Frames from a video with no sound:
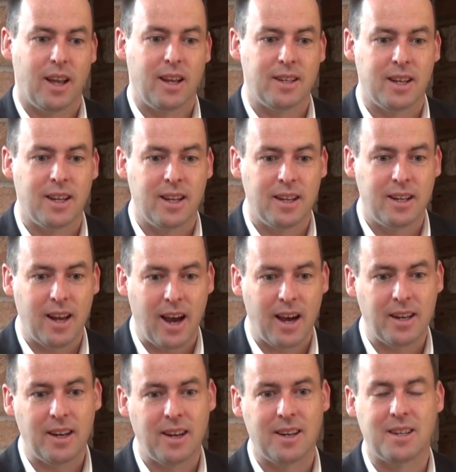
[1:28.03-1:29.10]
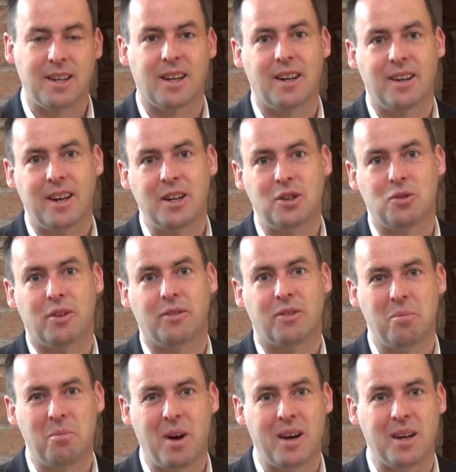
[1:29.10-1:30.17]
the analytical nature of the
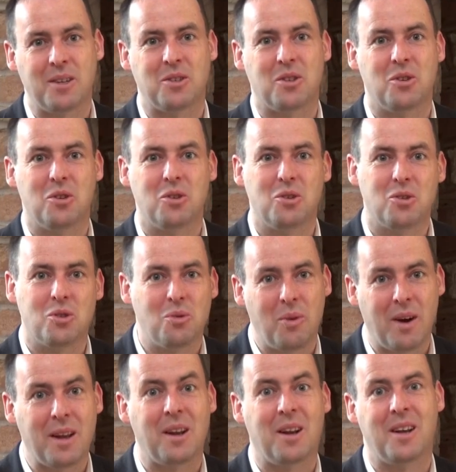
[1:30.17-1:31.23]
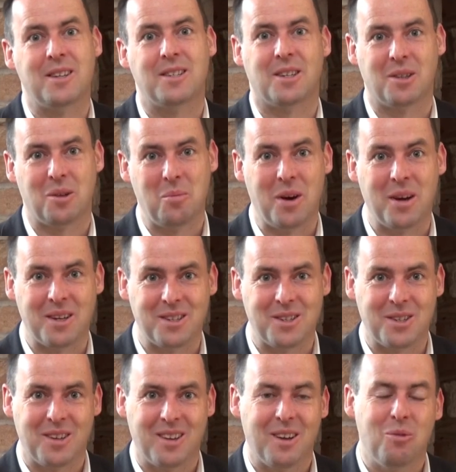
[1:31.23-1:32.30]
mind through analysing the mind.
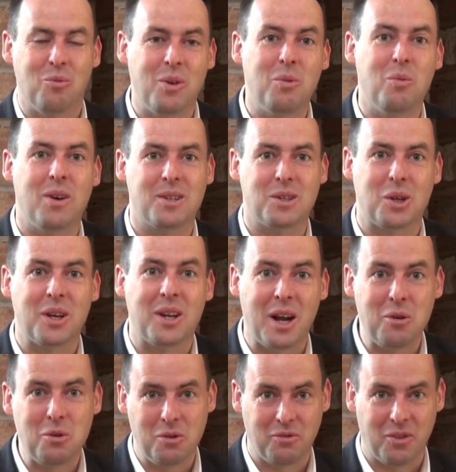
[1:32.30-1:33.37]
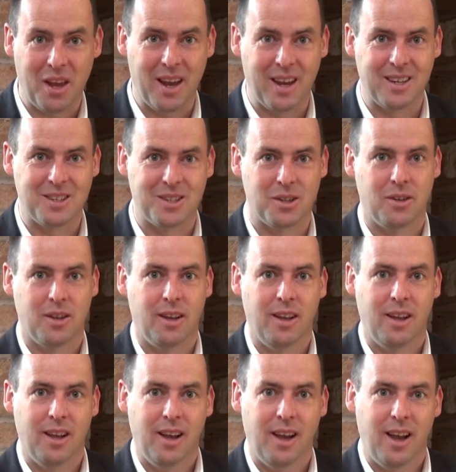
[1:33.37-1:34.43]
We want to get out of the head.
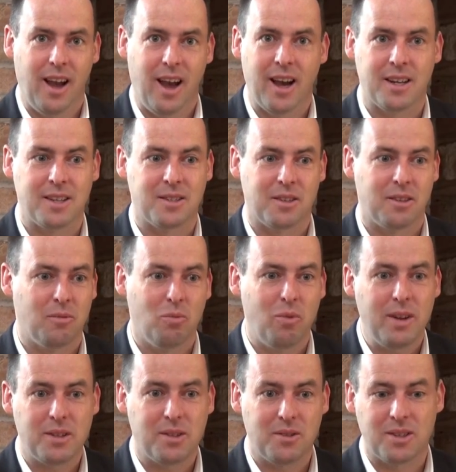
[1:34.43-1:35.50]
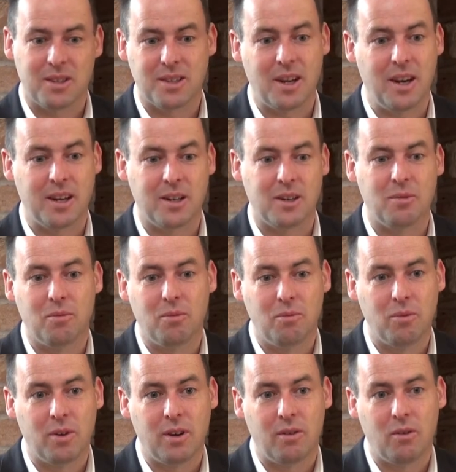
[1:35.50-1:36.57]
And Western society,
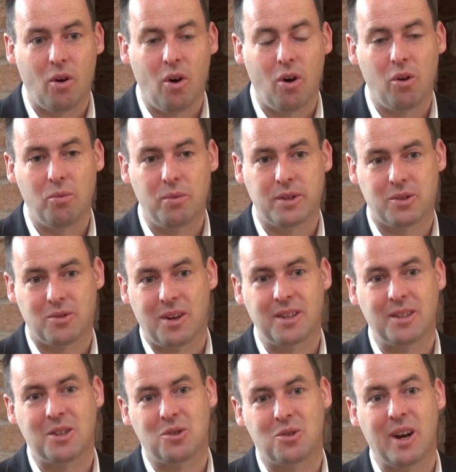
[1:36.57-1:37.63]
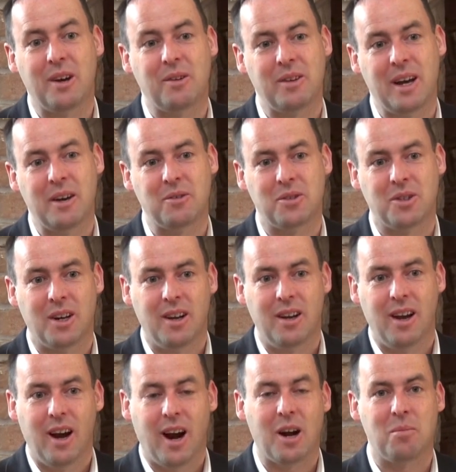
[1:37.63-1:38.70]
we're always trying to drown out
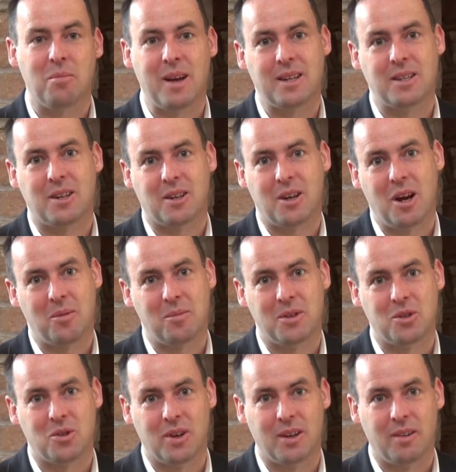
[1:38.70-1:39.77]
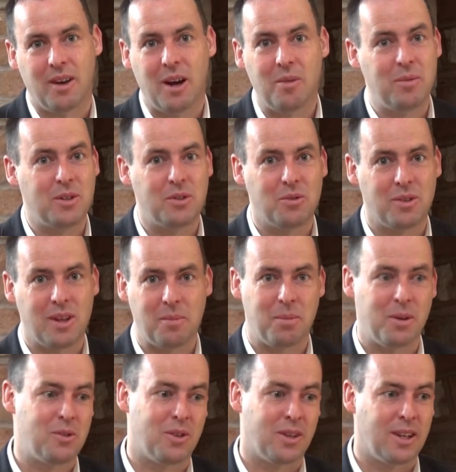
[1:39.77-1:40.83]
our mental commentary. And we do that
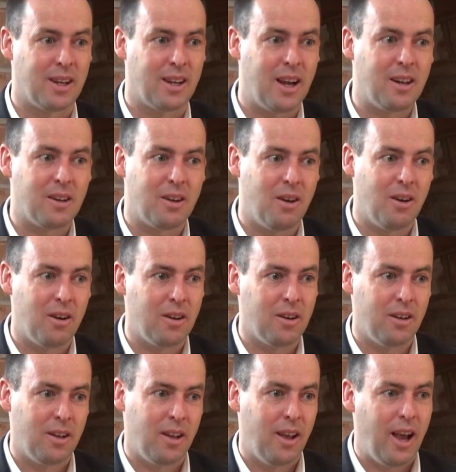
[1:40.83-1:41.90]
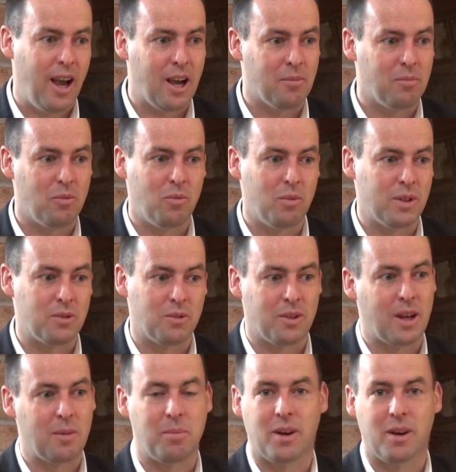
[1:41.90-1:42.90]
by drinking alcohol, we do that